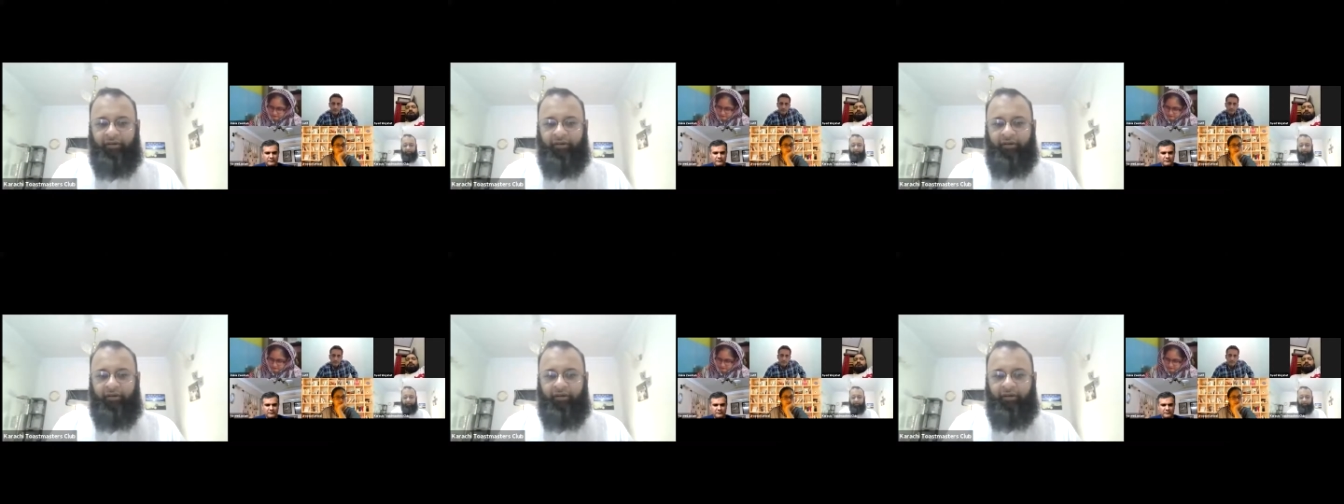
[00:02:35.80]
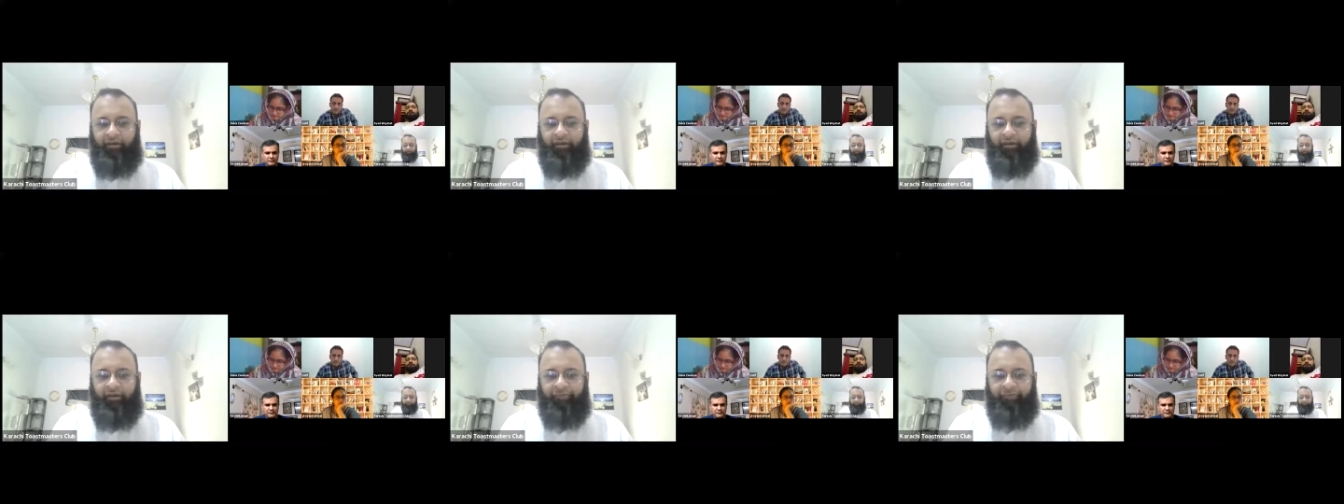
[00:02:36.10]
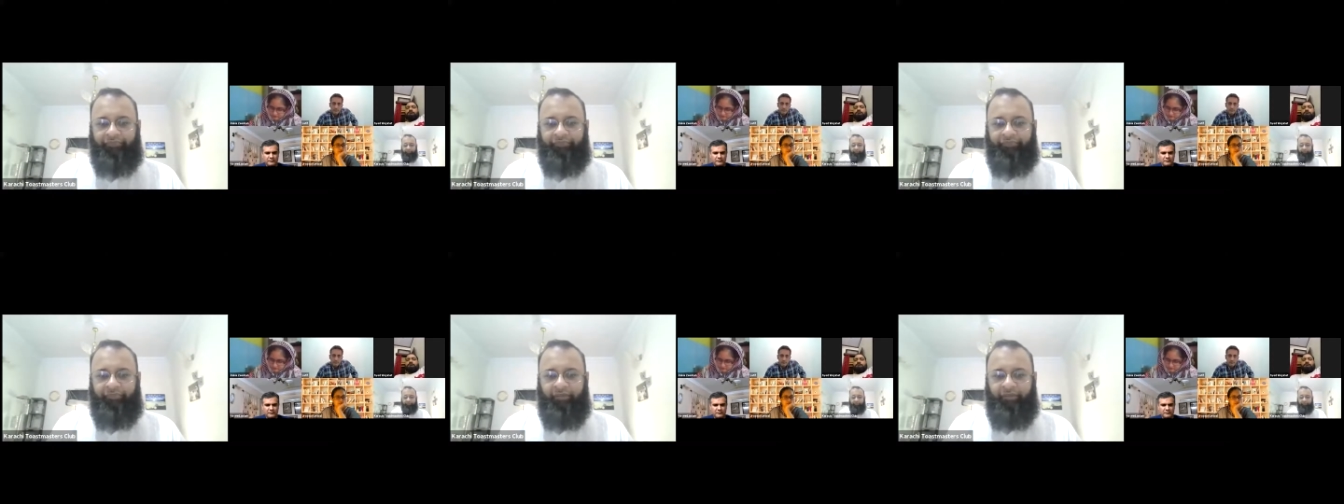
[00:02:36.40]

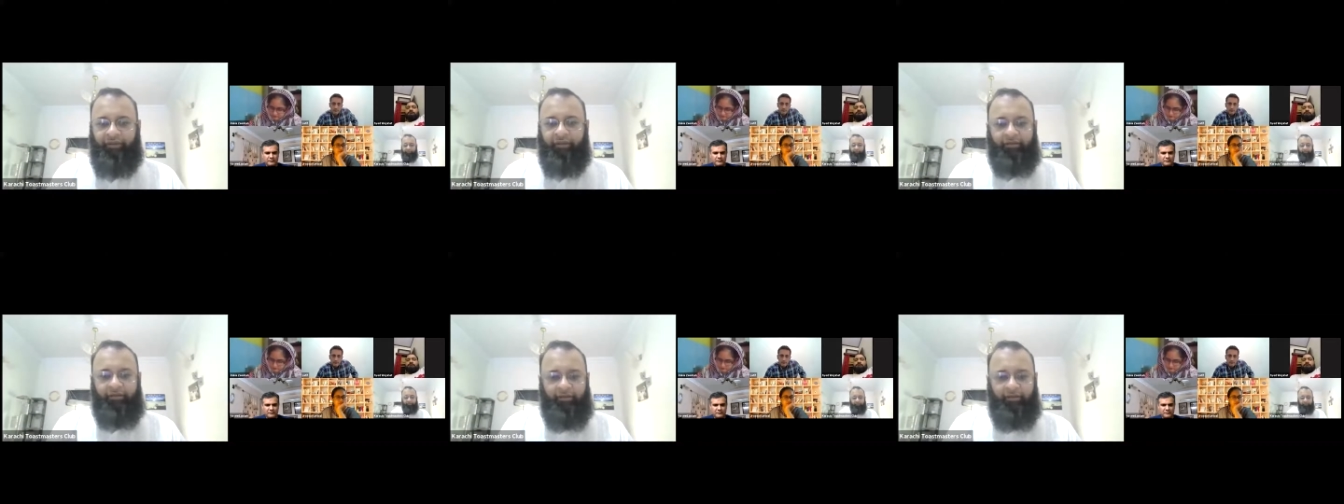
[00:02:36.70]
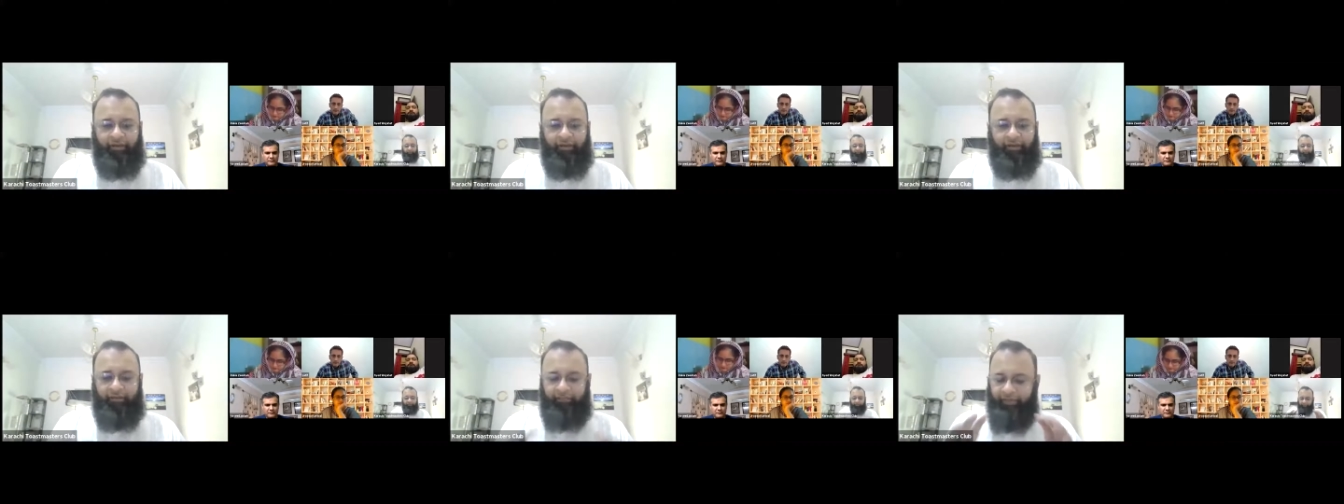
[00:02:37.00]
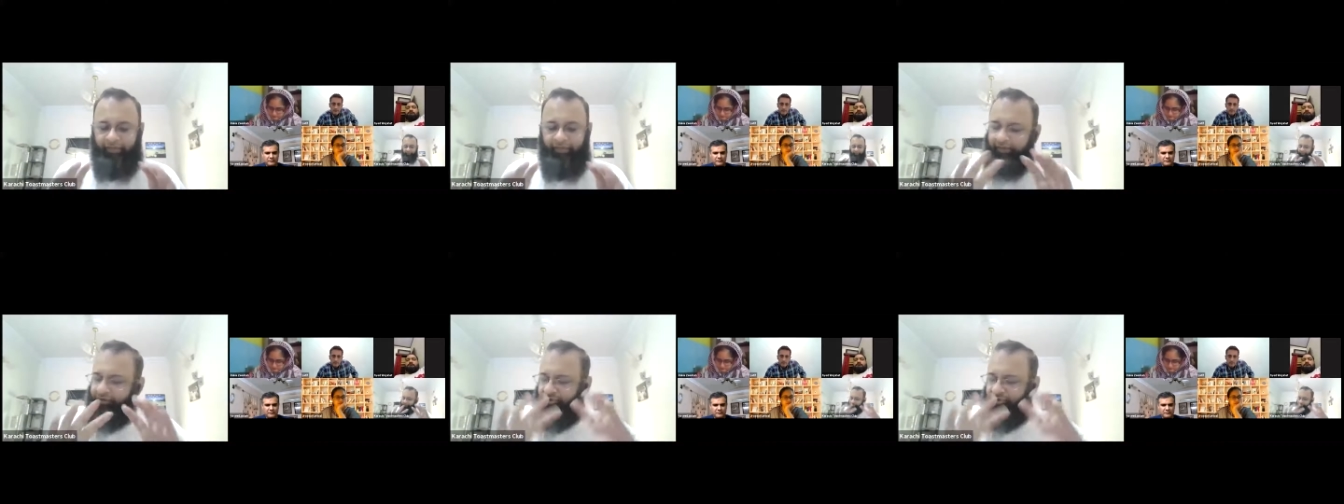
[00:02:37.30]

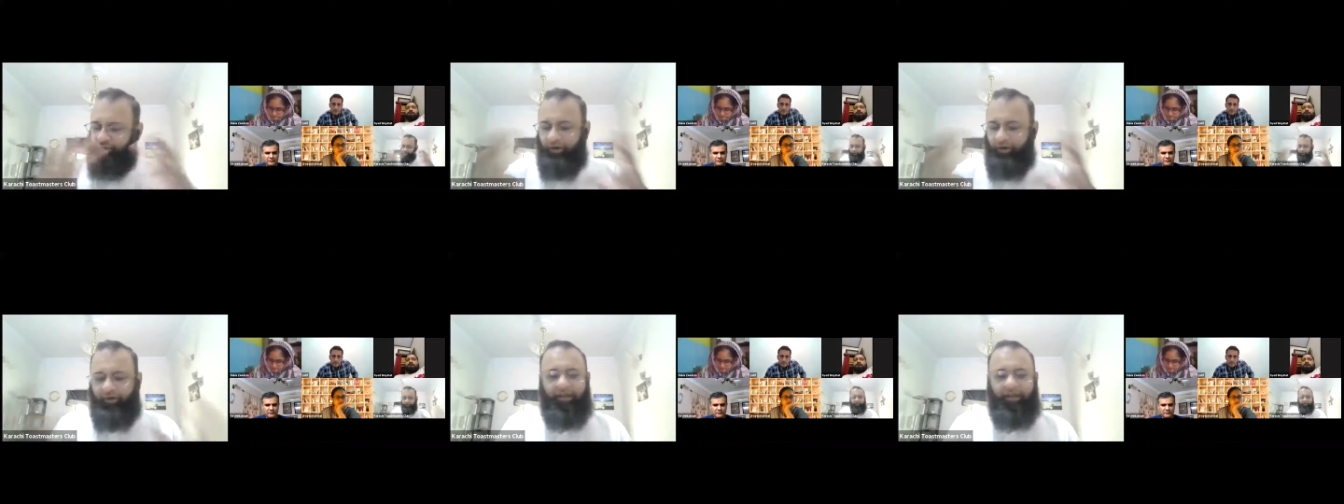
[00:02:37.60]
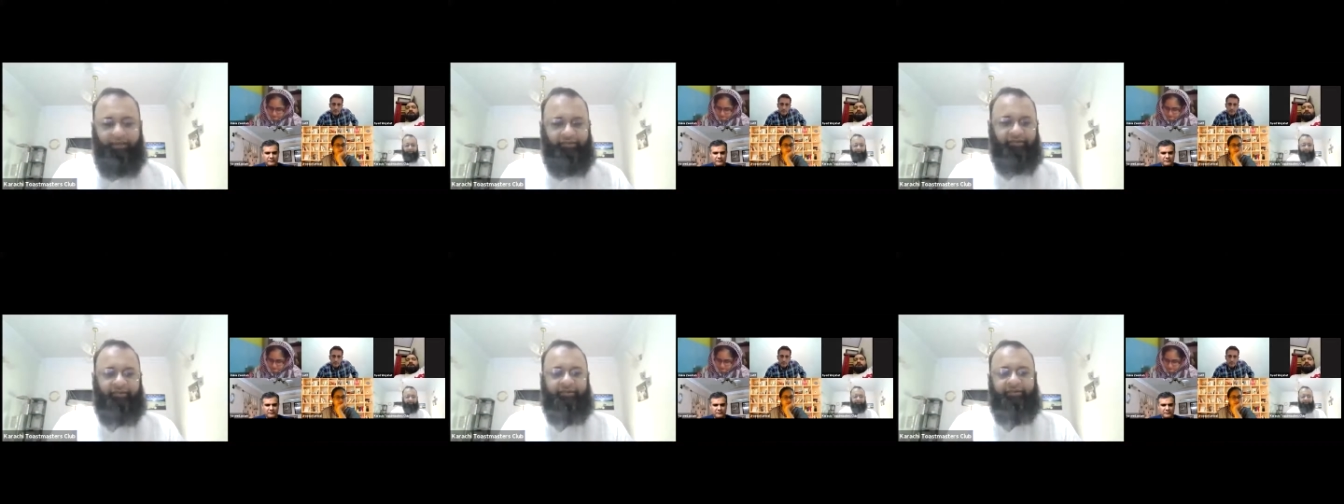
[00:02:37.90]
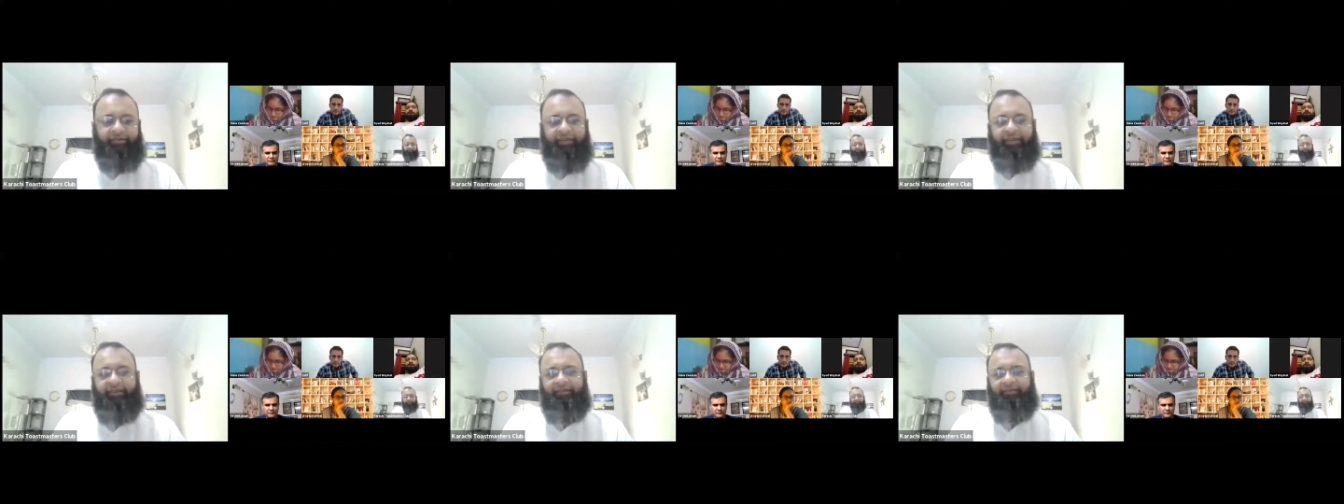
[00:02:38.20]
but the short answer
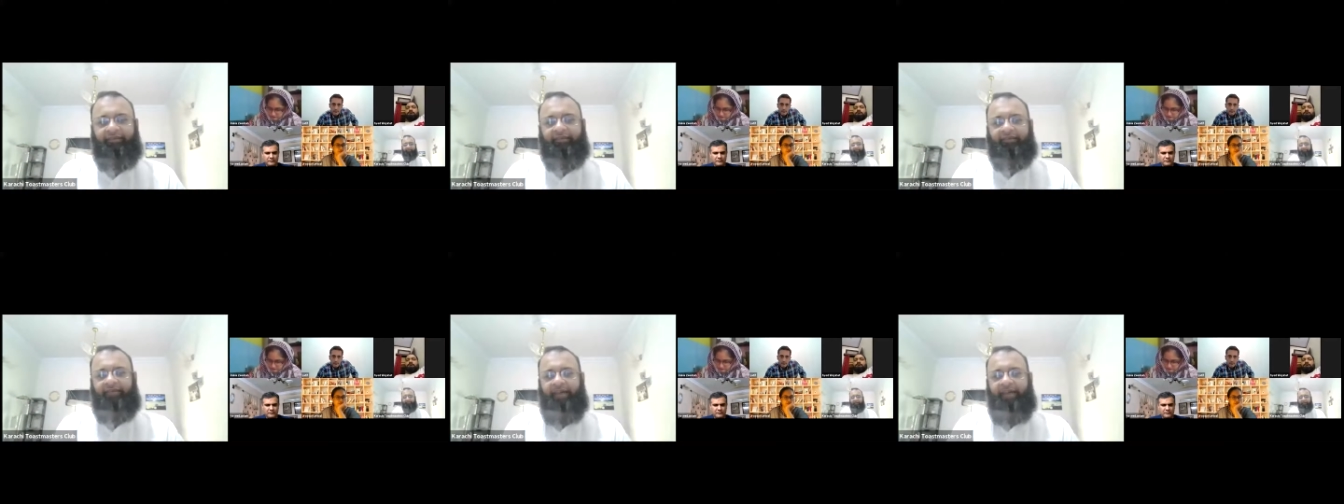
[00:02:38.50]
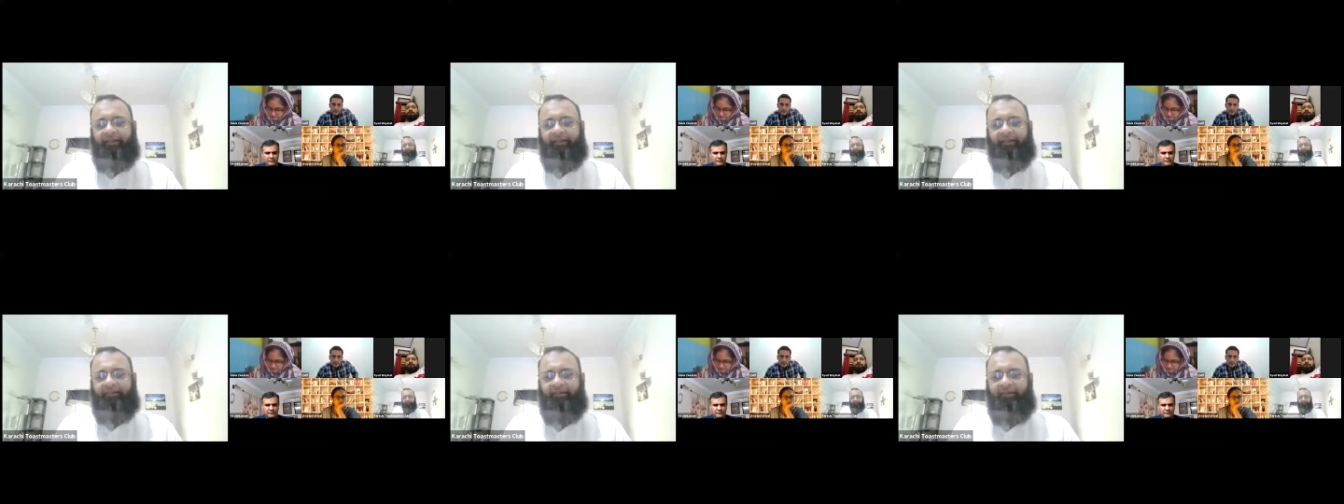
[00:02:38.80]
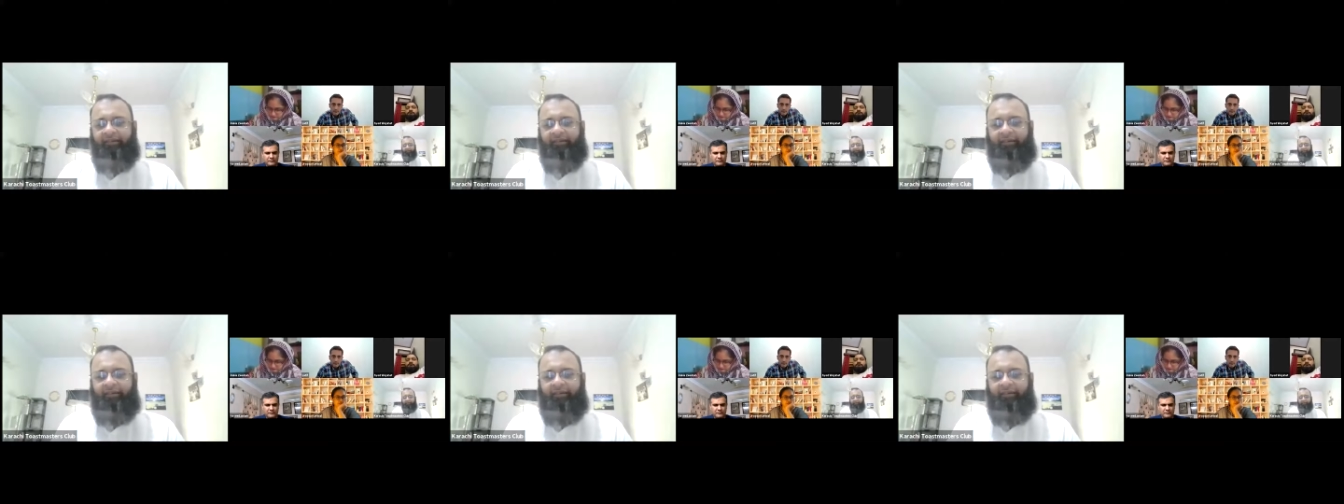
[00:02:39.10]
is that,